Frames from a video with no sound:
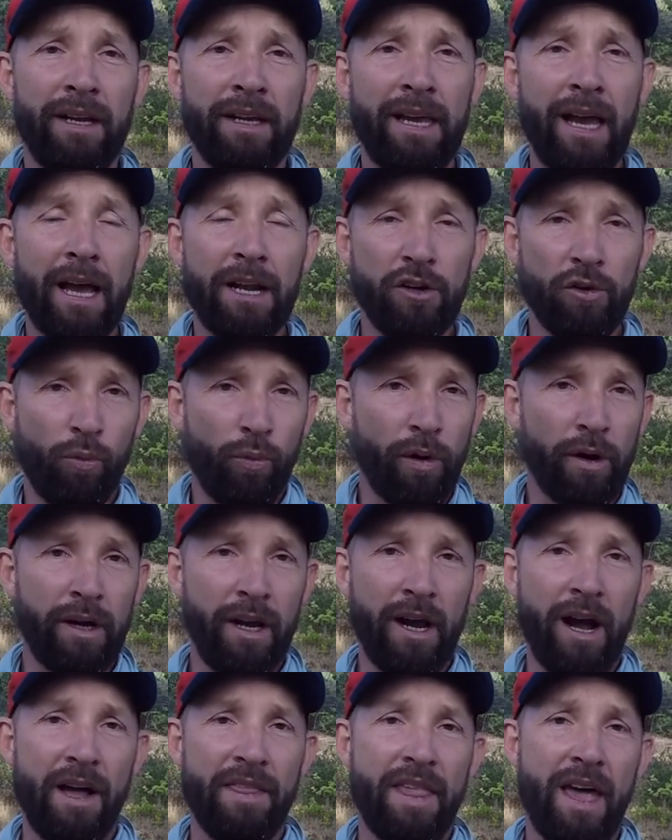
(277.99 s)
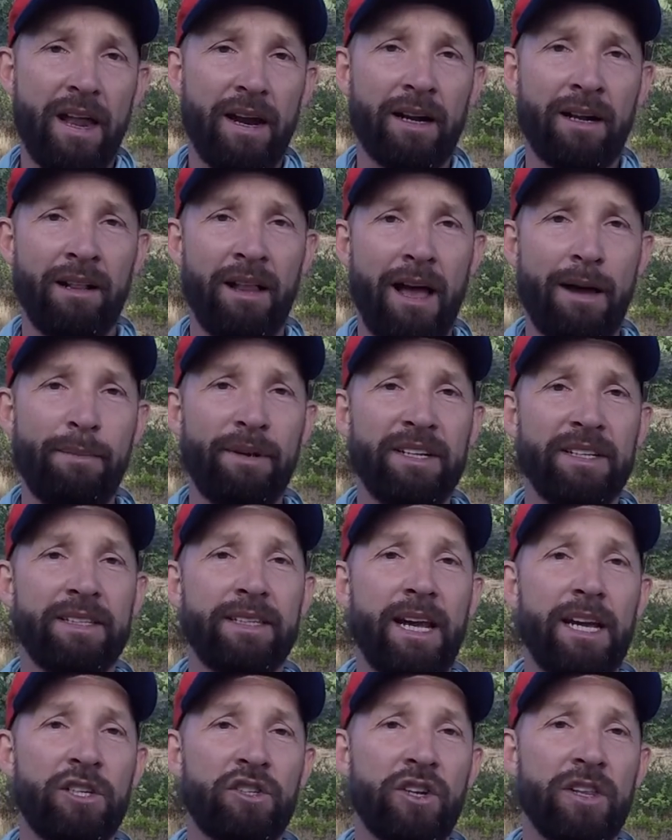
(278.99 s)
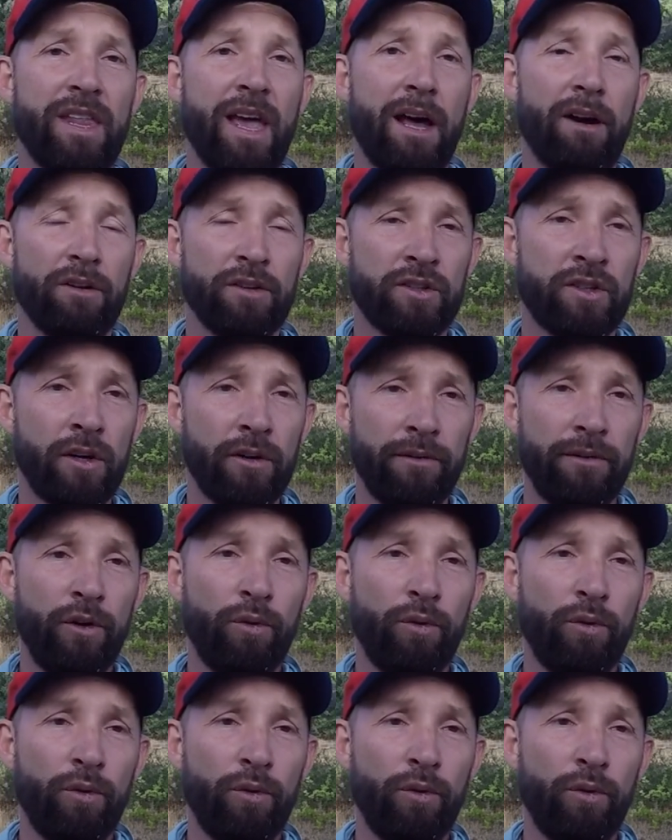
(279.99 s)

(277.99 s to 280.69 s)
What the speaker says: Again, you're working on that acclimatization that'll serve